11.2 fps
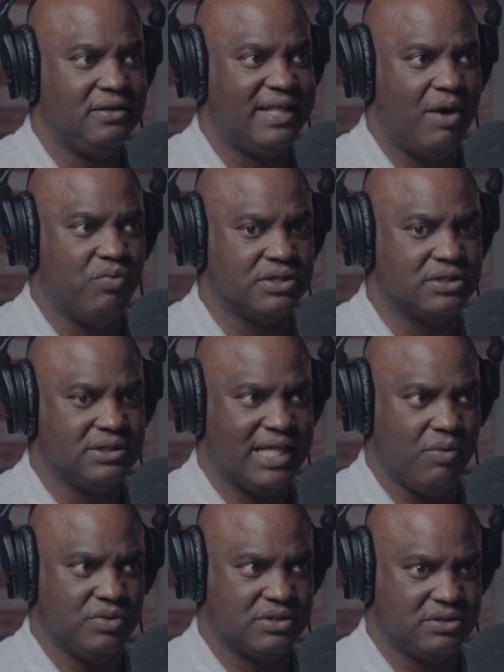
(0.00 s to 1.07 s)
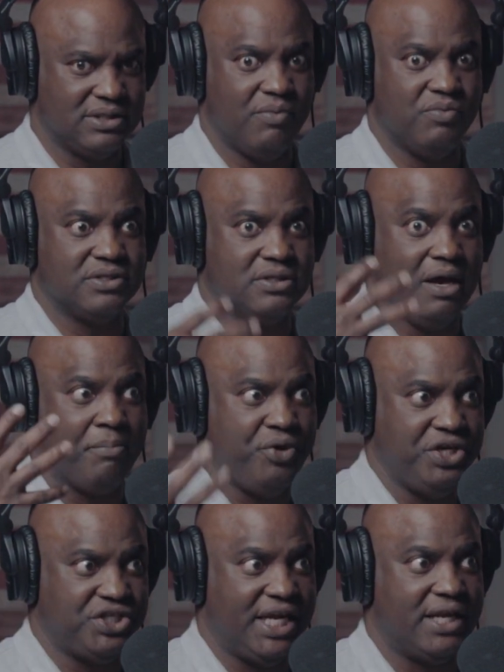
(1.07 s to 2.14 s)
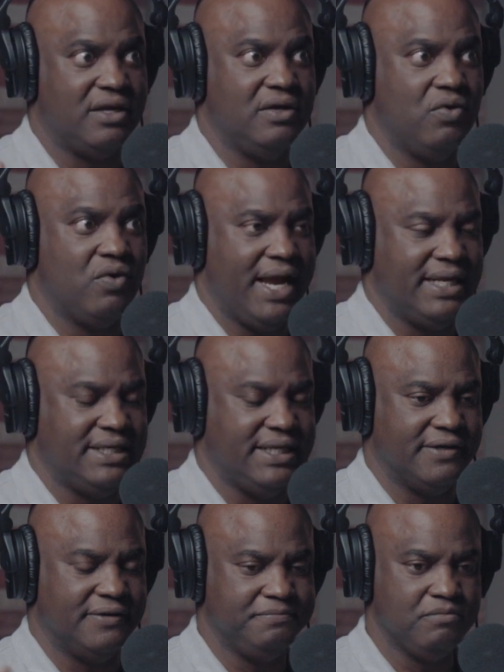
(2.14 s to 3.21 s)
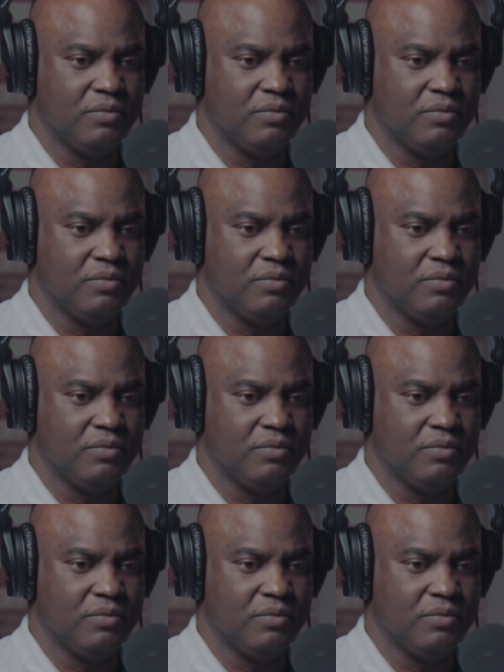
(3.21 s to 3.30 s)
that was appreciated or ideal.